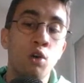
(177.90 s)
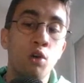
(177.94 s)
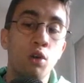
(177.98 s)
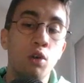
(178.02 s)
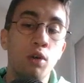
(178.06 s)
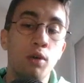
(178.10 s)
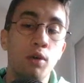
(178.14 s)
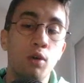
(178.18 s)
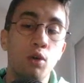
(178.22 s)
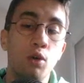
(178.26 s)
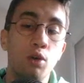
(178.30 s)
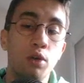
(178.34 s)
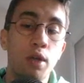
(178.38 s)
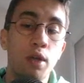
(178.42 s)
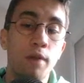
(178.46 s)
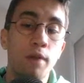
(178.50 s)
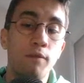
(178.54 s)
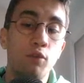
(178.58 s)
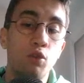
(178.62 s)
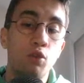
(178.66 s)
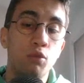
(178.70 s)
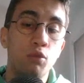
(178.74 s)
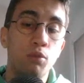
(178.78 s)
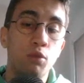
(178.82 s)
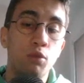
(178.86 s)
or you have
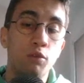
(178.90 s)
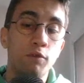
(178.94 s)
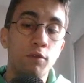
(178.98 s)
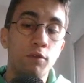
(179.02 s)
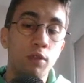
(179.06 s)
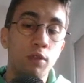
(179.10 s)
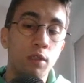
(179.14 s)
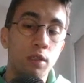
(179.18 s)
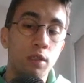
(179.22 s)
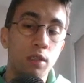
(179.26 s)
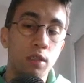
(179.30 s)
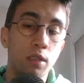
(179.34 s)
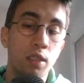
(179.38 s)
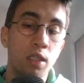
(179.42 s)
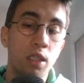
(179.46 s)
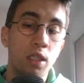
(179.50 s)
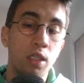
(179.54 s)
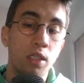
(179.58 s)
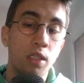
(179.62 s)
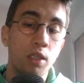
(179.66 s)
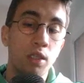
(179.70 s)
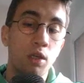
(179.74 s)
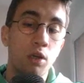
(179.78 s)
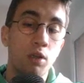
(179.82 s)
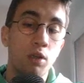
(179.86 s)
to move
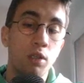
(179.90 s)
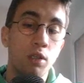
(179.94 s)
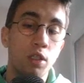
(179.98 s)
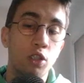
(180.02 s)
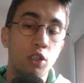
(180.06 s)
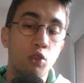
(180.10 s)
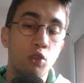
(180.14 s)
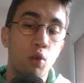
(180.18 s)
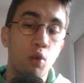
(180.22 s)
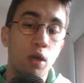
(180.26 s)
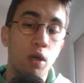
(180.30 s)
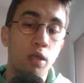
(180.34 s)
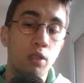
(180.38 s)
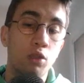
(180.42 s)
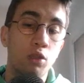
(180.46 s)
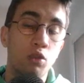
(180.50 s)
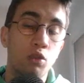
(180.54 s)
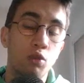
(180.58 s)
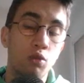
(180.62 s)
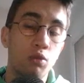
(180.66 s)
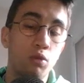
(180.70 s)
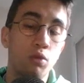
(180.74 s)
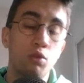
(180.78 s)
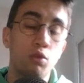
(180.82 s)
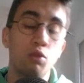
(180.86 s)
king on h1
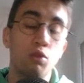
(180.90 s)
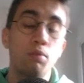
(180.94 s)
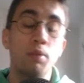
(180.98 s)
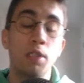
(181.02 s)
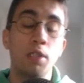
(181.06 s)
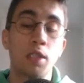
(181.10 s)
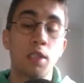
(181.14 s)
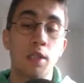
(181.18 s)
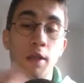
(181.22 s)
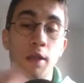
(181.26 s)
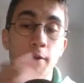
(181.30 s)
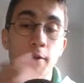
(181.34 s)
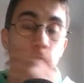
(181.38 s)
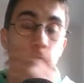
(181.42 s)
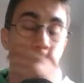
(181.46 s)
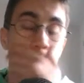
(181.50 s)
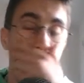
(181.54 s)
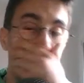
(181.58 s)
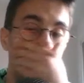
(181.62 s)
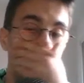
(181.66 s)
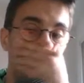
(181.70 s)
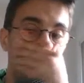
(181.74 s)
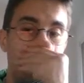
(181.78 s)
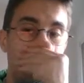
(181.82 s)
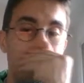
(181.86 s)
to be safe.
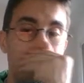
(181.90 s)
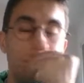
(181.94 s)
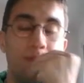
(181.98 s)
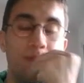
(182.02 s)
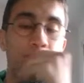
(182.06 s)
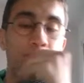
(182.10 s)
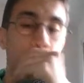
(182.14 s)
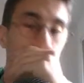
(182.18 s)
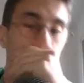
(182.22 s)
You